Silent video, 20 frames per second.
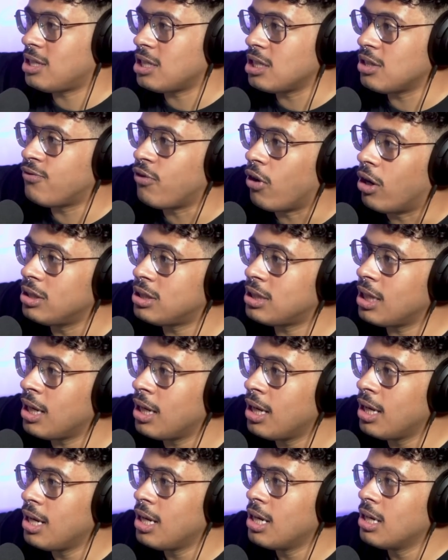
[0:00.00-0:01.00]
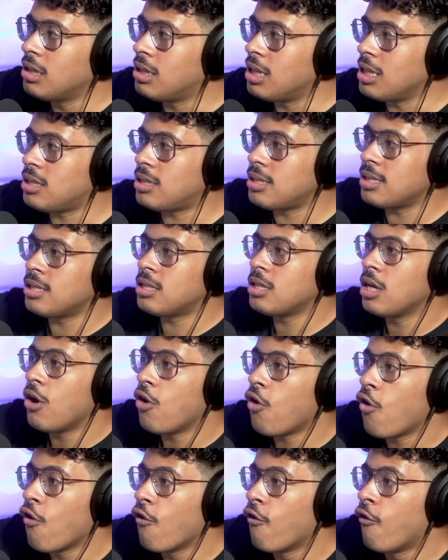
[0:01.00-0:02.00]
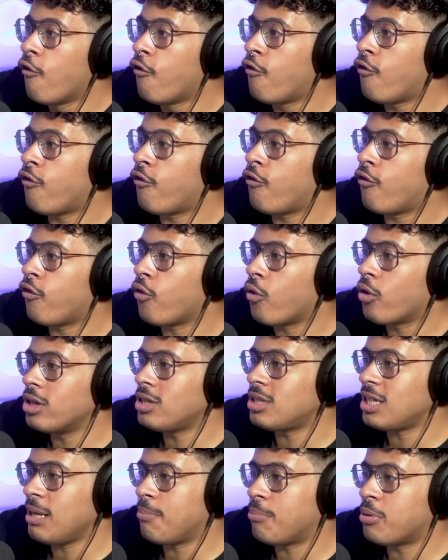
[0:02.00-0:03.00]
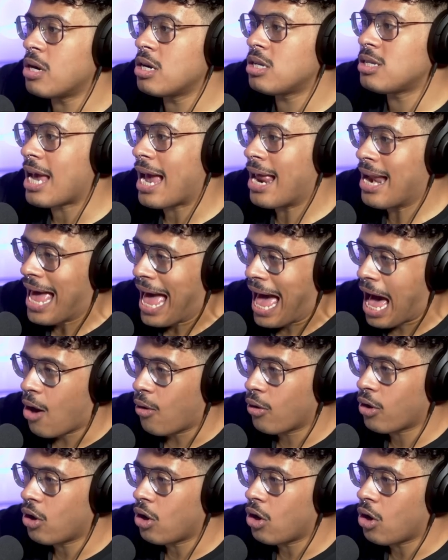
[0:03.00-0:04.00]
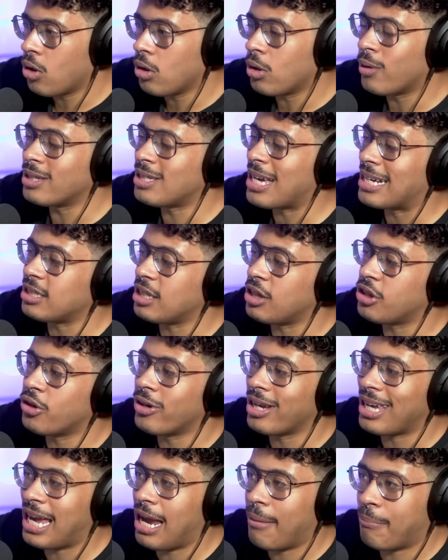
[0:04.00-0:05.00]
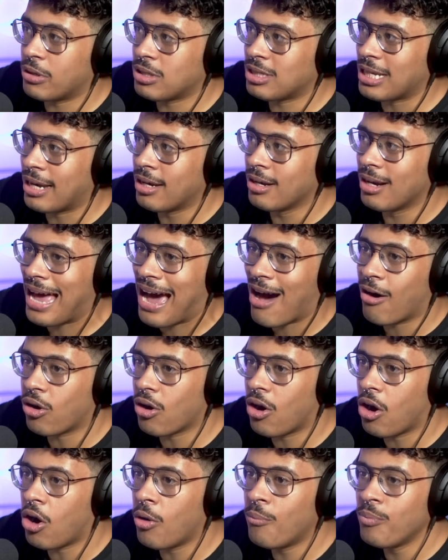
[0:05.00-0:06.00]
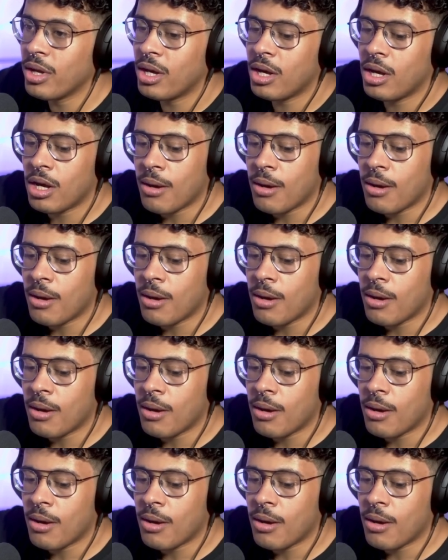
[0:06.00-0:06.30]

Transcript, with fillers: This is vodka. This is 40% alcohol, or it's actually 38% alcohol.